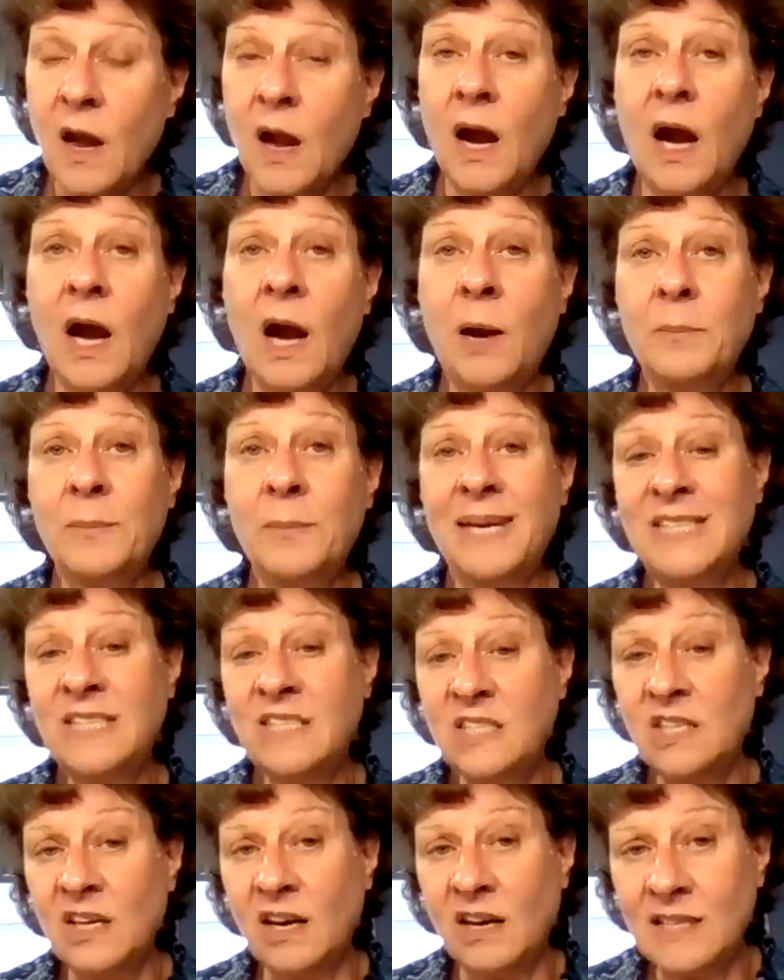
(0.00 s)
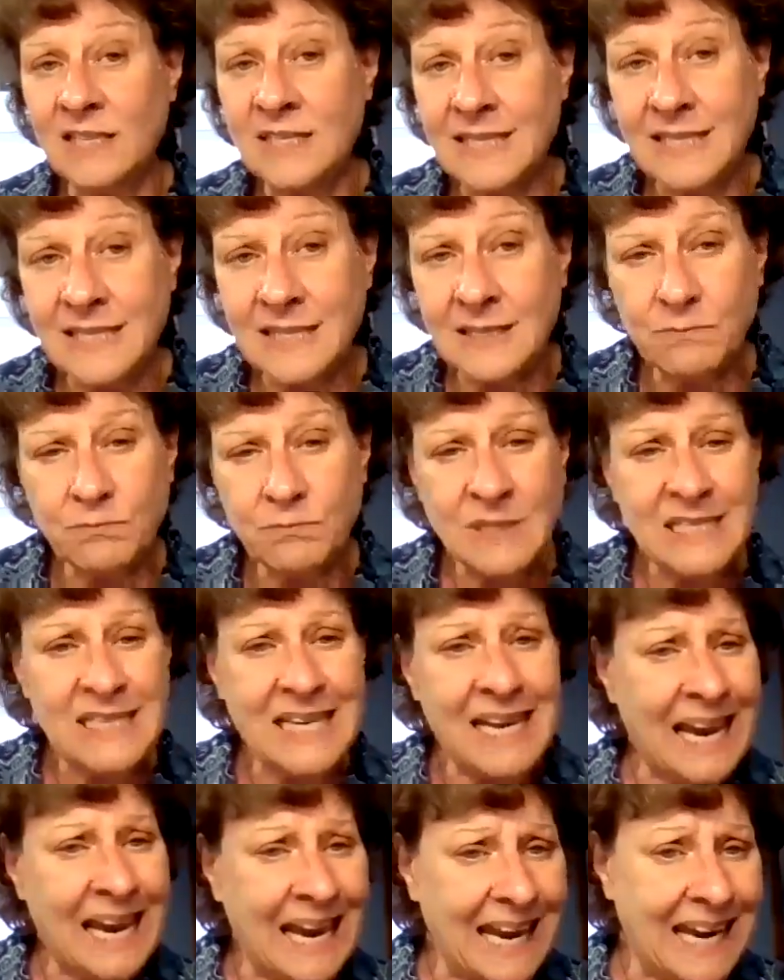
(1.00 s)
It does
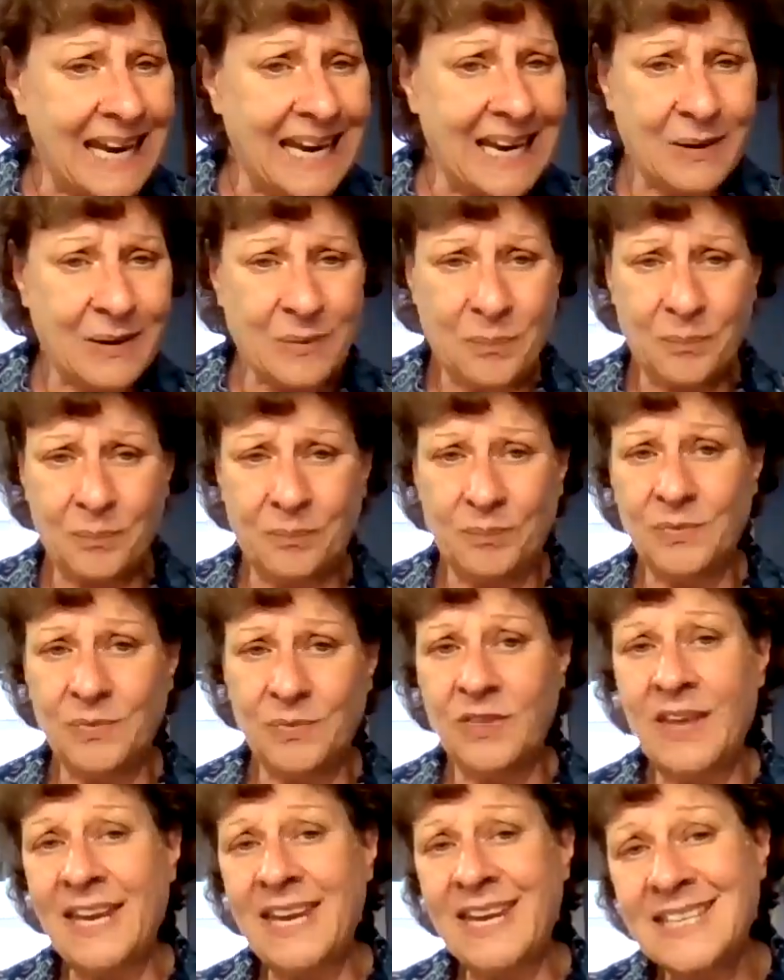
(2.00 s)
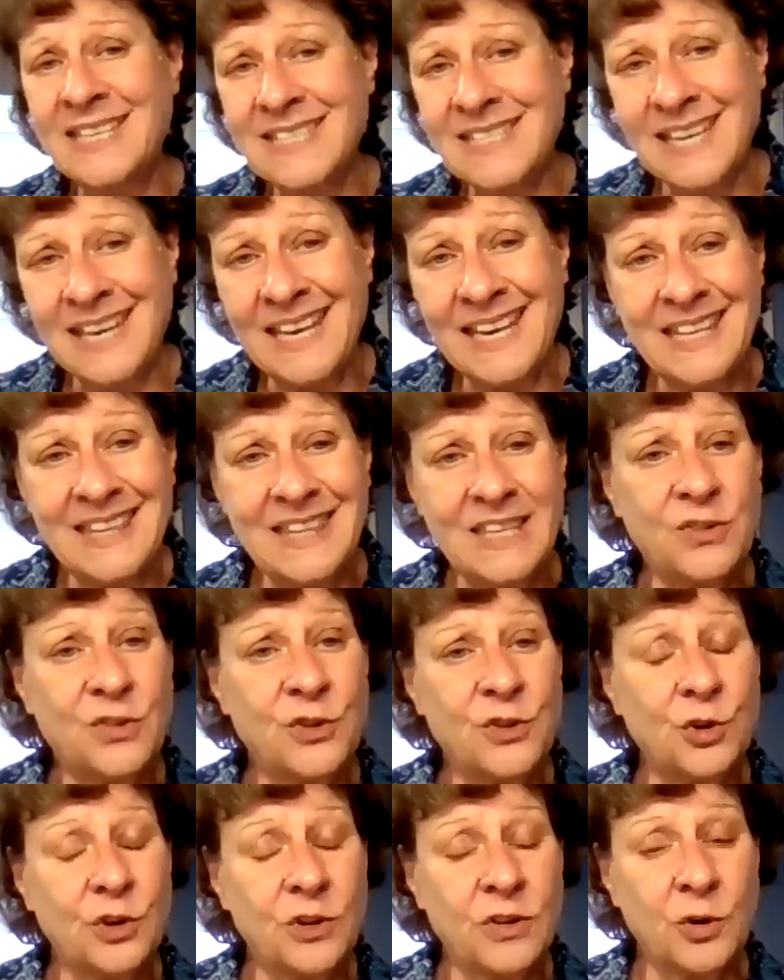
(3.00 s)
take, they say that
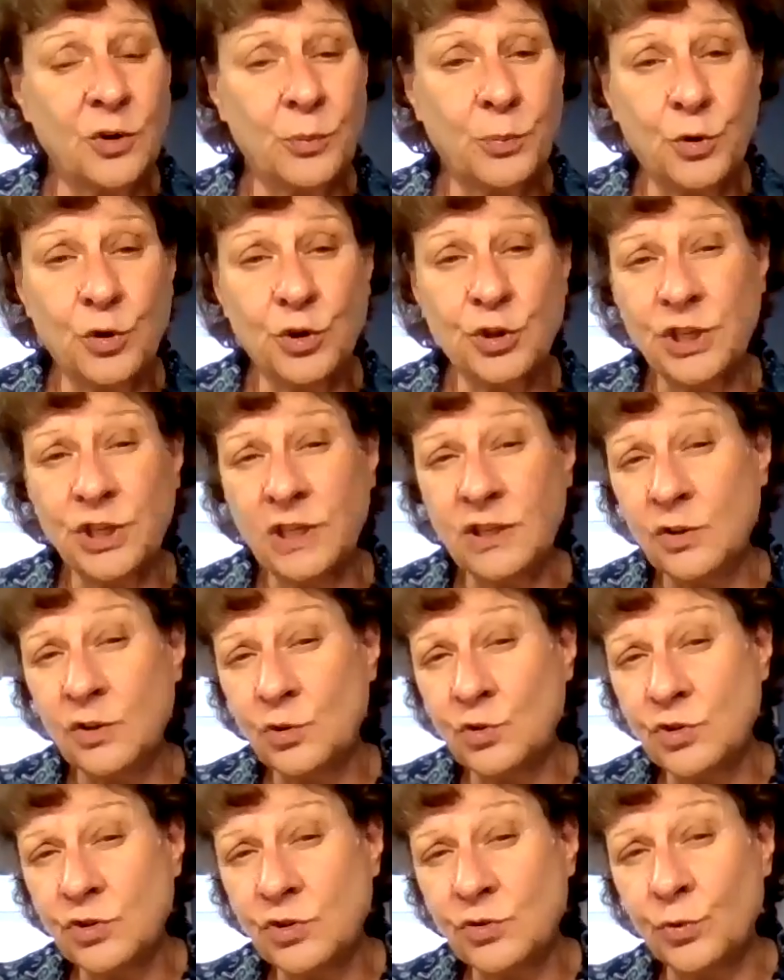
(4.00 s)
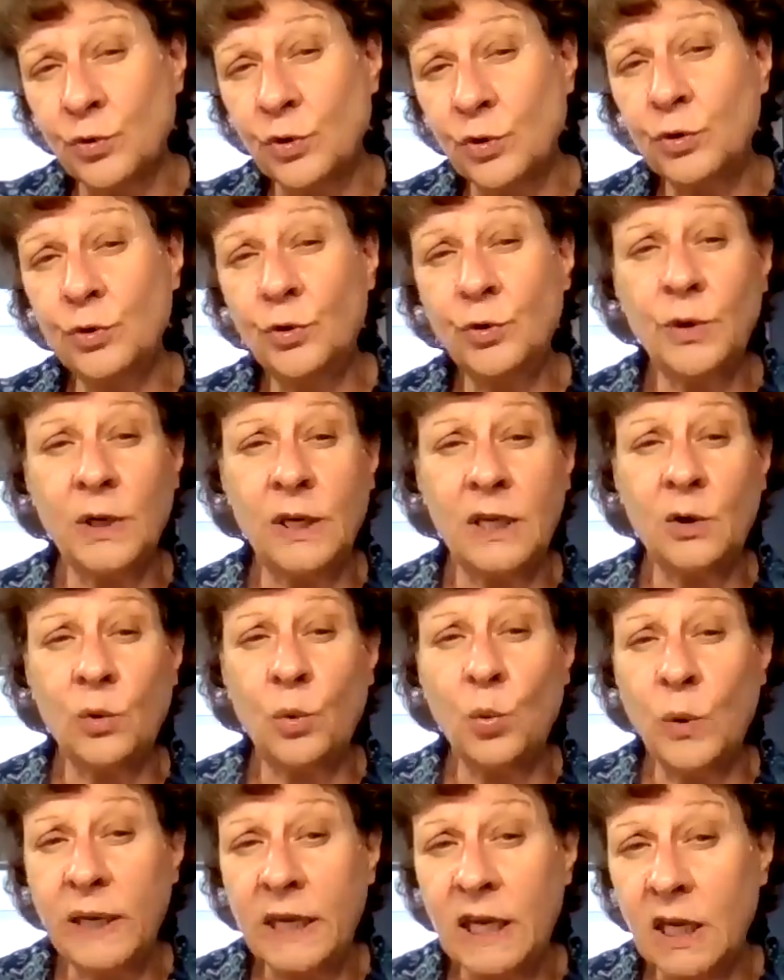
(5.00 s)
they're pushing those through in a
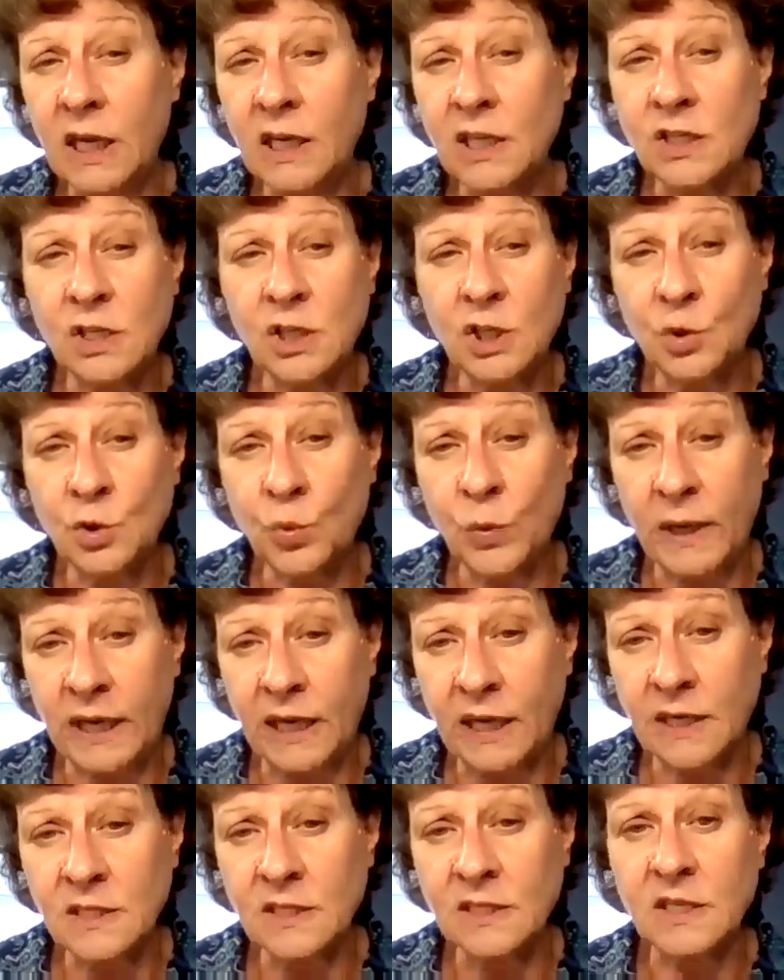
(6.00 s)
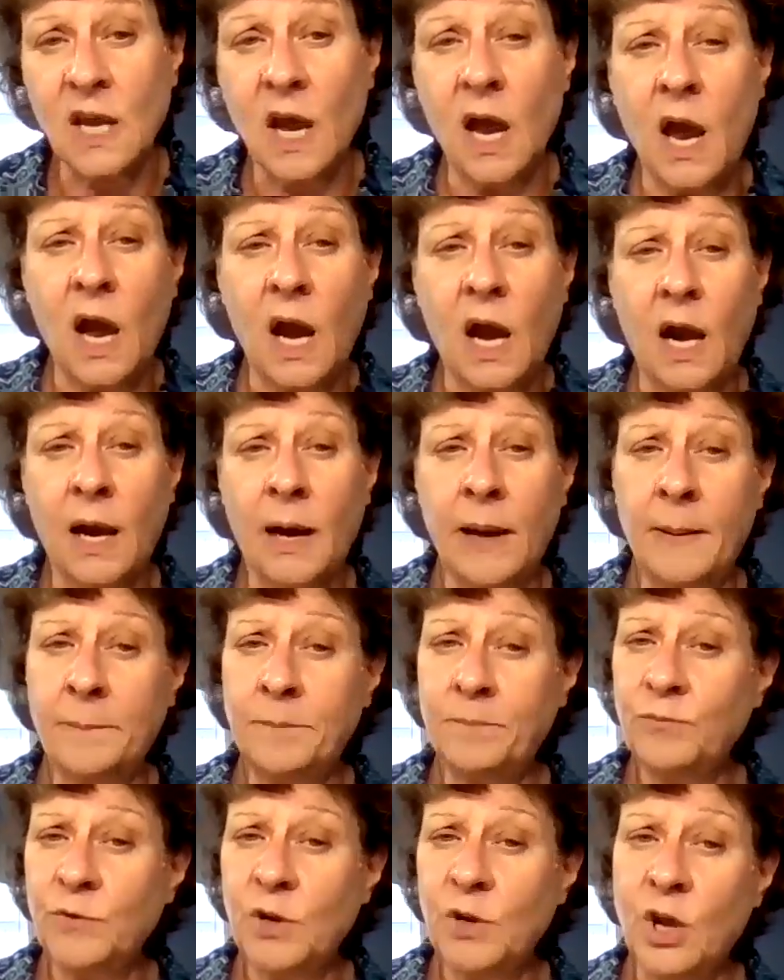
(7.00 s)
week, 2 weeks.
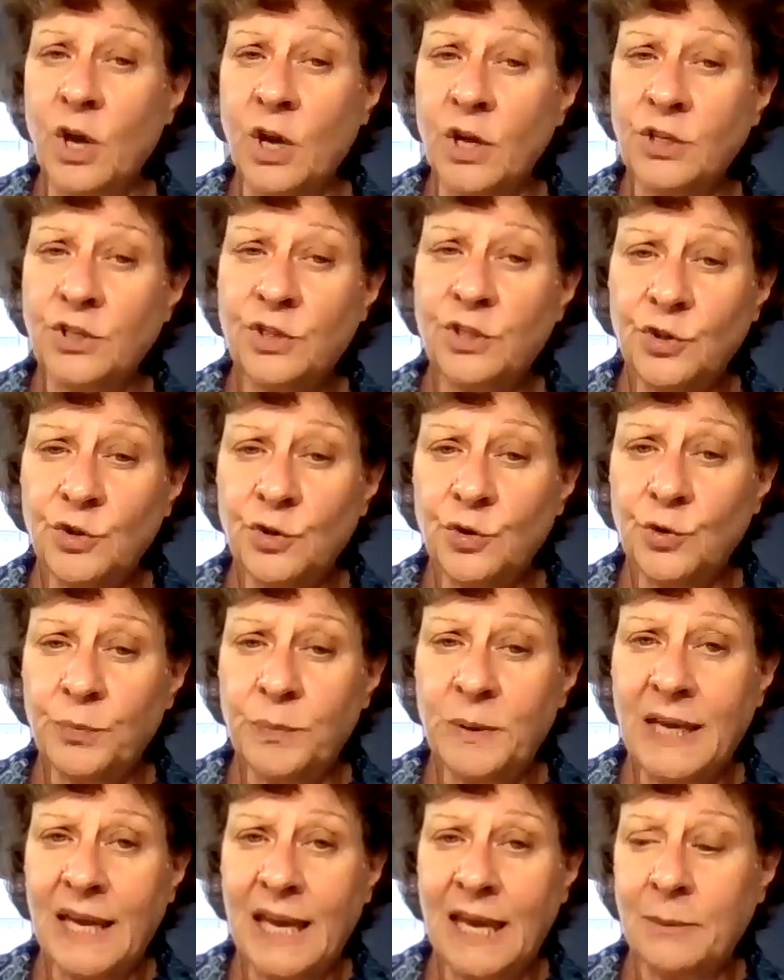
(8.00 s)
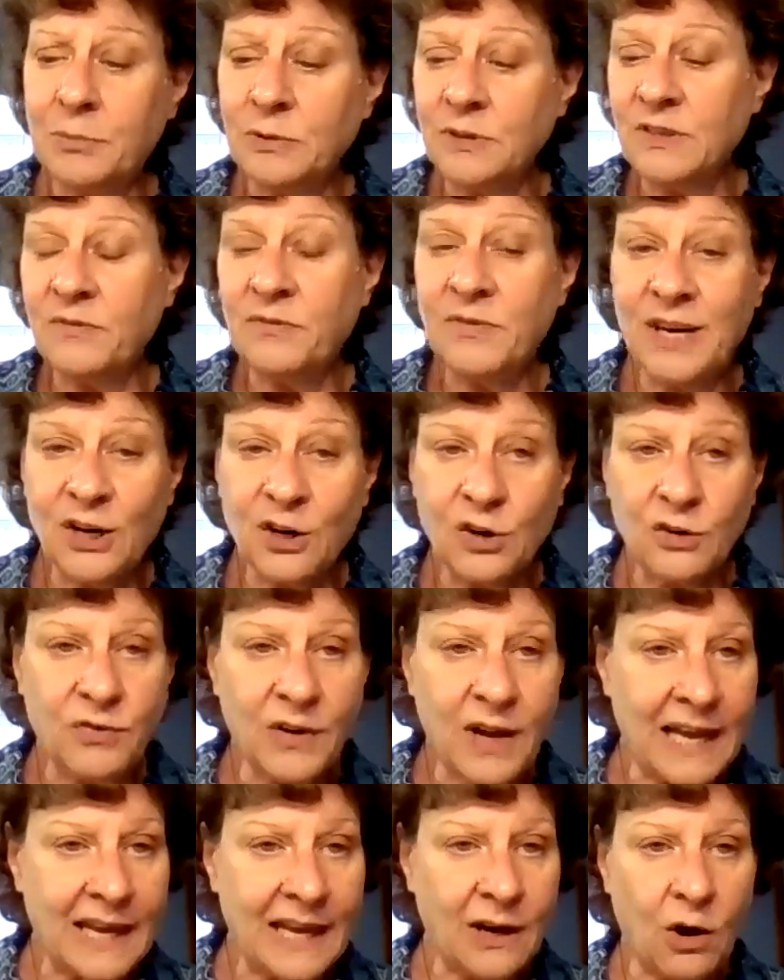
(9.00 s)
To be able to
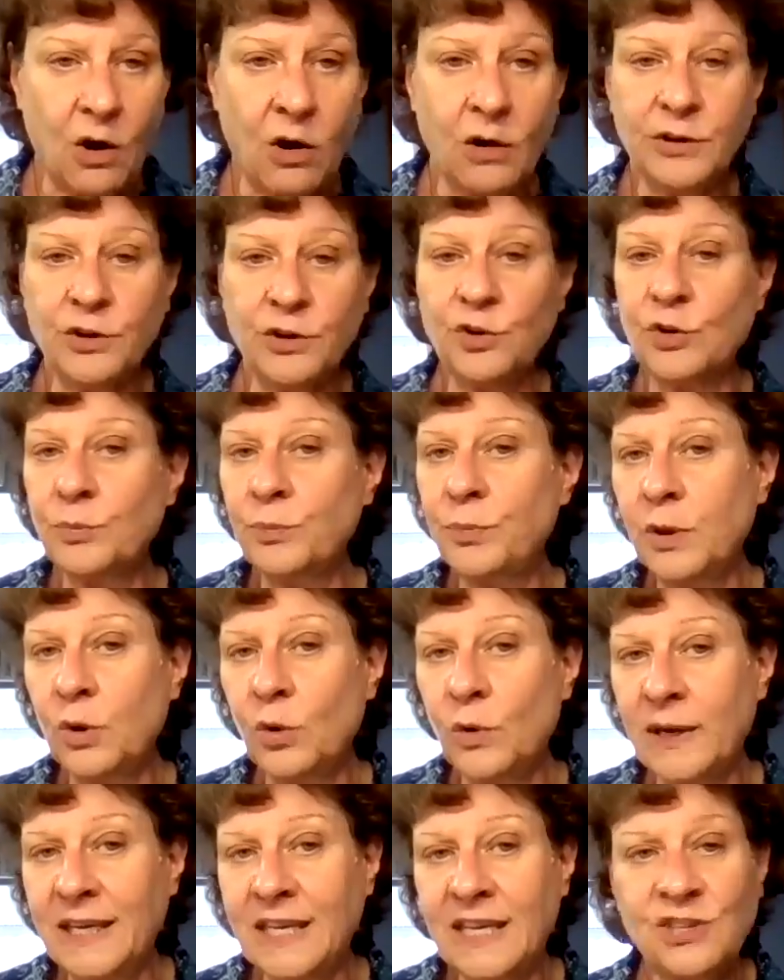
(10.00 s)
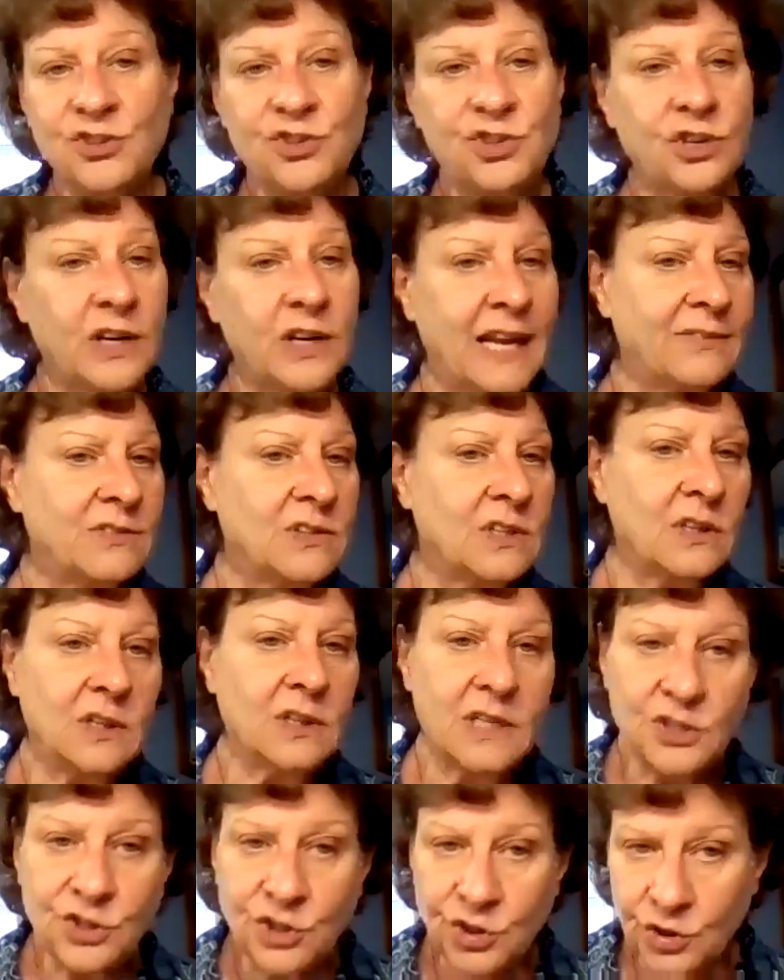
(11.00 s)
verify all your employees, you're going to have to
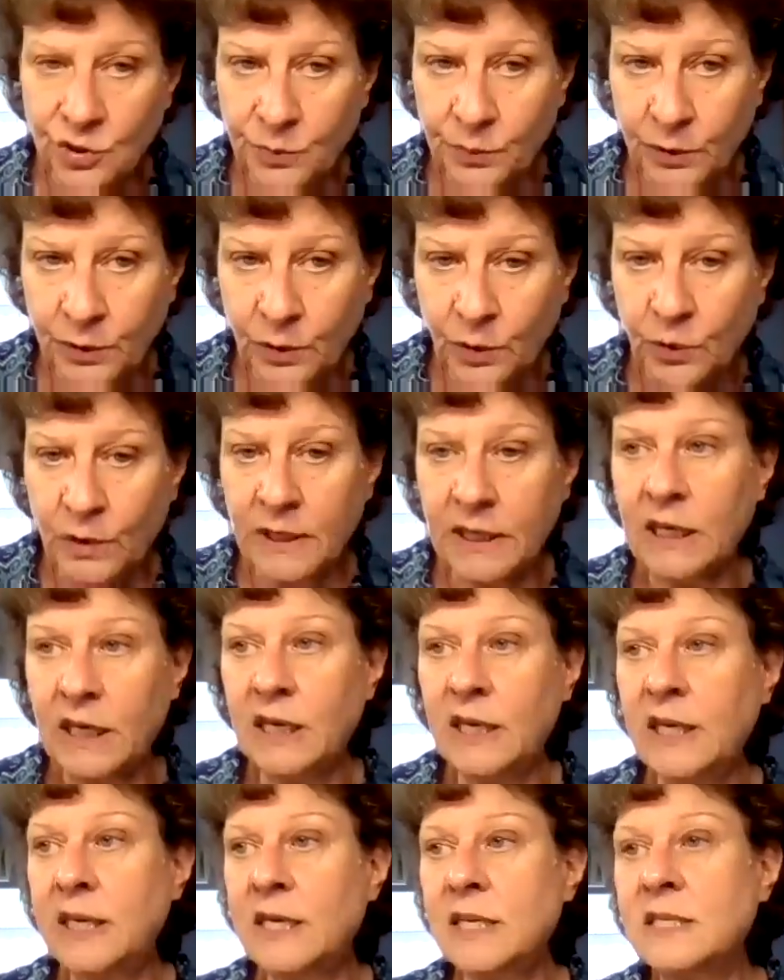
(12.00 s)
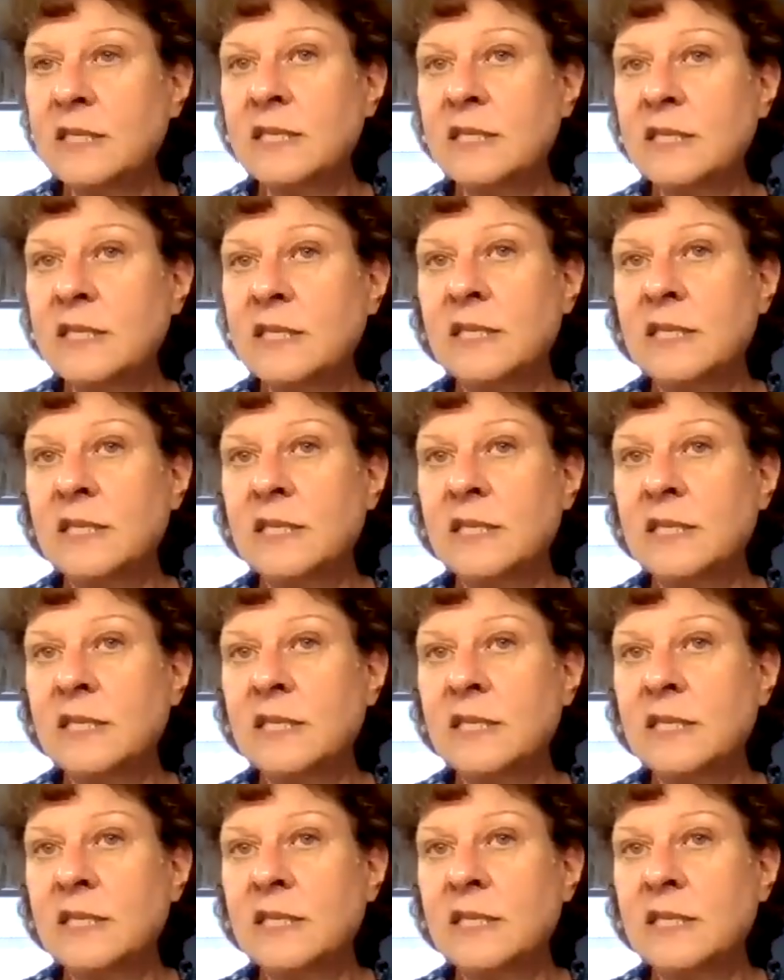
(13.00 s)
list your employees,